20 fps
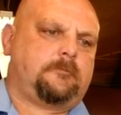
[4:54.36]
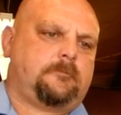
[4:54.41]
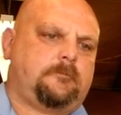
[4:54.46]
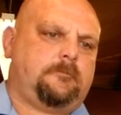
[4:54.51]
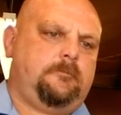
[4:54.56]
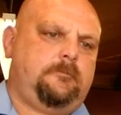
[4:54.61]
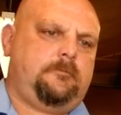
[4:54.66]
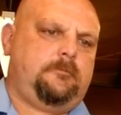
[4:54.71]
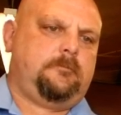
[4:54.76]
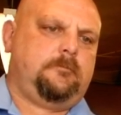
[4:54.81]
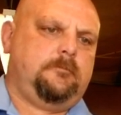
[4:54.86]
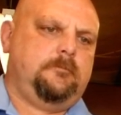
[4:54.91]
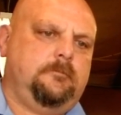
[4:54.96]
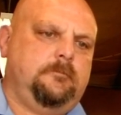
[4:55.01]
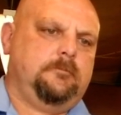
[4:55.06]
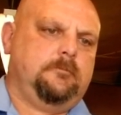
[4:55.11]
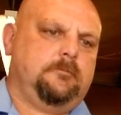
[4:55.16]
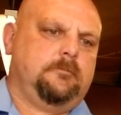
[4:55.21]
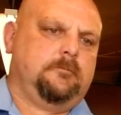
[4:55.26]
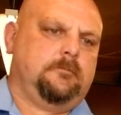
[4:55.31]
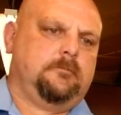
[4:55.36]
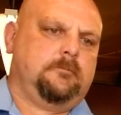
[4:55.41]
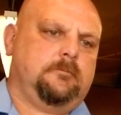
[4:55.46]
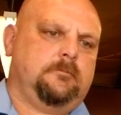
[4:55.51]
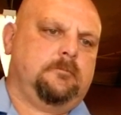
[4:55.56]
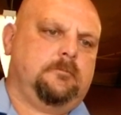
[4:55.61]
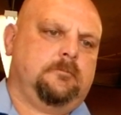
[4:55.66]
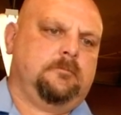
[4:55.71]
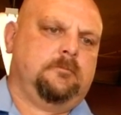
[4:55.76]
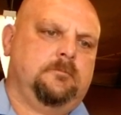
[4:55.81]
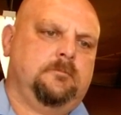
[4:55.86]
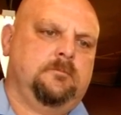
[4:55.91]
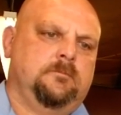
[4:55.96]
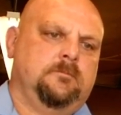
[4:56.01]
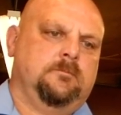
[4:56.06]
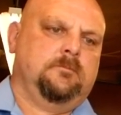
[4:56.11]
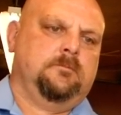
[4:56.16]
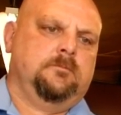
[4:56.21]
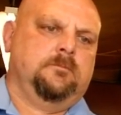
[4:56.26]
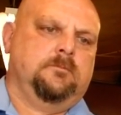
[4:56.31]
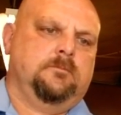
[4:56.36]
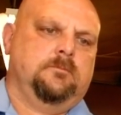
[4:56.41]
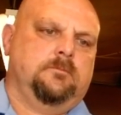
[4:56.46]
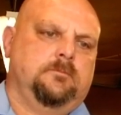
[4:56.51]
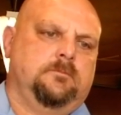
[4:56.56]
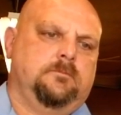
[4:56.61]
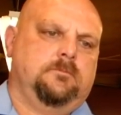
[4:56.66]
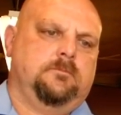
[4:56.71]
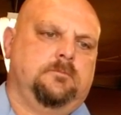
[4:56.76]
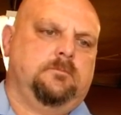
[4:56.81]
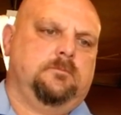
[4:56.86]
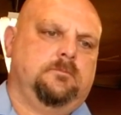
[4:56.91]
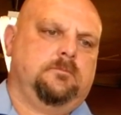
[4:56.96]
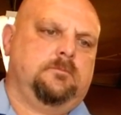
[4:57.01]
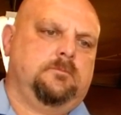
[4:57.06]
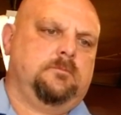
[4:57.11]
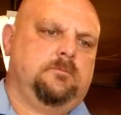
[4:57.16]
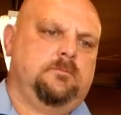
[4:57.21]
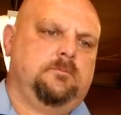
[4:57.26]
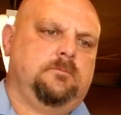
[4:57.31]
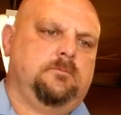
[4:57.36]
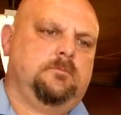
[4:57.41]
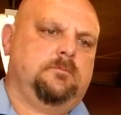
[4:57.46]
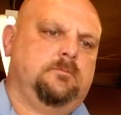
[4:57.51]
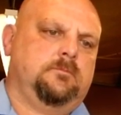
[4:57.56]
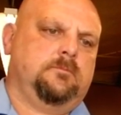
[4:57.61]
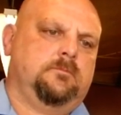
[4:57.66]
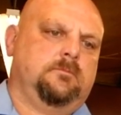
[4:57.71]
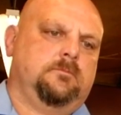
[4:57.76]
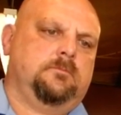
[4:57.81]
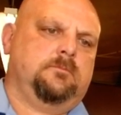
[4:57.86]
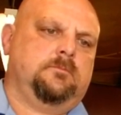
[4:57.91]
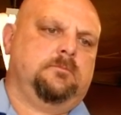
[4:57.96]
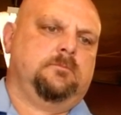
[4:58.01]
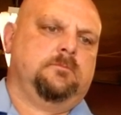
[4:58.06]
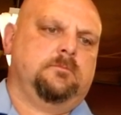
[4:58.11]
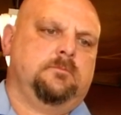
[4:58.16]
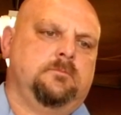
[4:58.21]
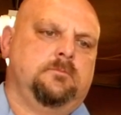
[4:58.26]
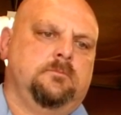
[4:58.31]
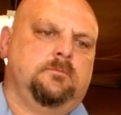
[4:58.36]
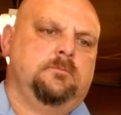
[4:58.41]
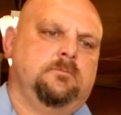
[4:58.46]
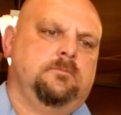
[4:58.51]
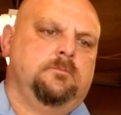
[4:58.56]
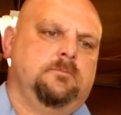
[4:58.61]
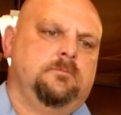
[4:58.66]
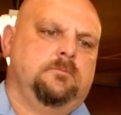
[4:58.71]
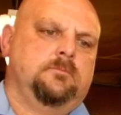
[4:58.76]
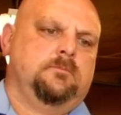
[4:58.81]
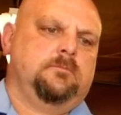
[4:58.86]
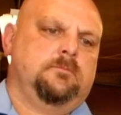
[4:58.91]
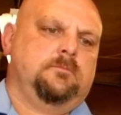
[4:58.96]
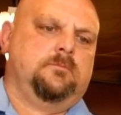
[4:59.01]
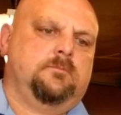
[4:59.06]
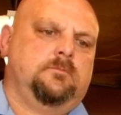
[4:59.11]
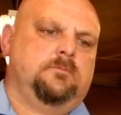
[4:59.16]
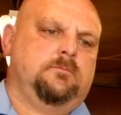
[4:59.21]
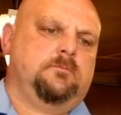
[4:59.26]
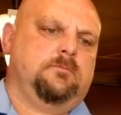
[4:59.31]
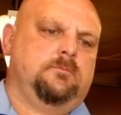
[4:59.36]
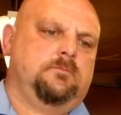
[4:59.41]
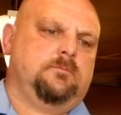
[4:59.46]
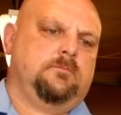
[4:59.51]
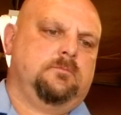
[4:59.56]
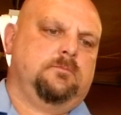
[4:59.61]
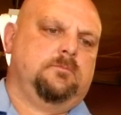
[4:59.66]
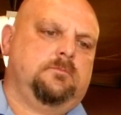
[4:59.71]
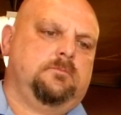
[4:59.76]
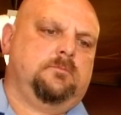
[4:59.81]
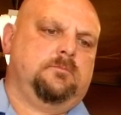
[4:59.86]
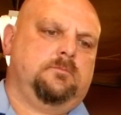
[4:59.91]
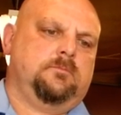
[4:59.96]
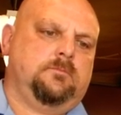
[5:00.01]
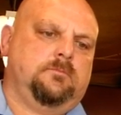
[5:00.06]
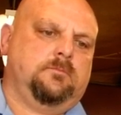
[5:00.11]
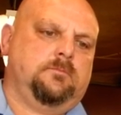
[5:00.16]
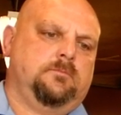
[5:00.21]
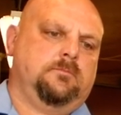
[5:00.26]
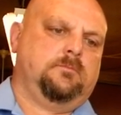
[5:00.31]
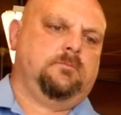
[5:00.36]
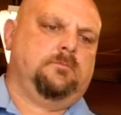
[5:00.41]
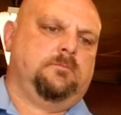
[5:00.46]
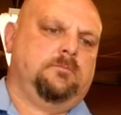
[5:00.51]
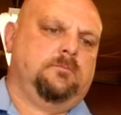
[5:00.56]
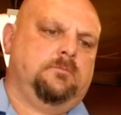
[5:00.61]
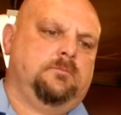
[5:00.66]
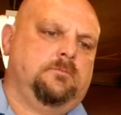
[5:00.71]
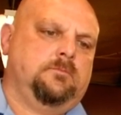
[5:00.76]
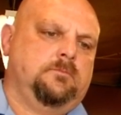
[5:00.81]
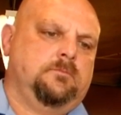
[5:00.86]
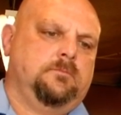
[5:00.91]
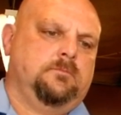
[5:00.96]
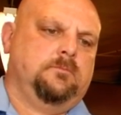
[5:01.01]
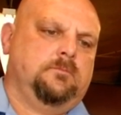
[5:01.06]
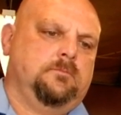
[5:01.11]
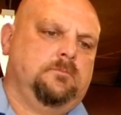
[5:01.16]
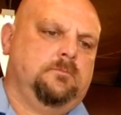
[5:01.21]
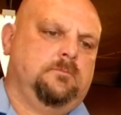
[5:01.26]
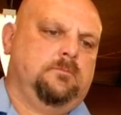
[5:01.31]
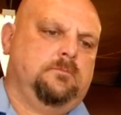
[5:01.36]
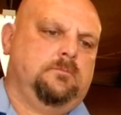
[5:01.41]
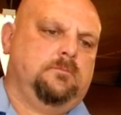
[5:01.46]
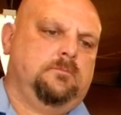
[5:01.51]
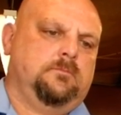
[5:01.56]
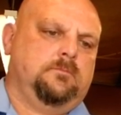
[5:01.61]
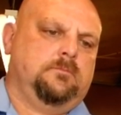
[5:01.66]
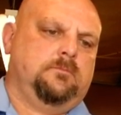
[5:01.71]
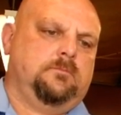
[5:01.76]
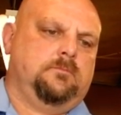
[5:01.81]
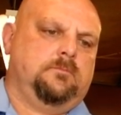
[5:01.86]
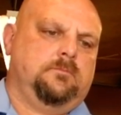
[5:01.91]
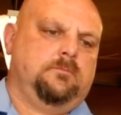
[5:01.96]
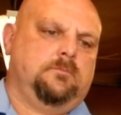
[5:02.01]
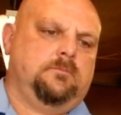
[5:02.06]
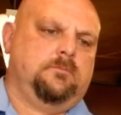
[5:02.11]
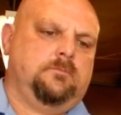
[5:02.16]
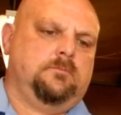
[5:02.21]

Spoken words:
No words are spoken by the person on screen.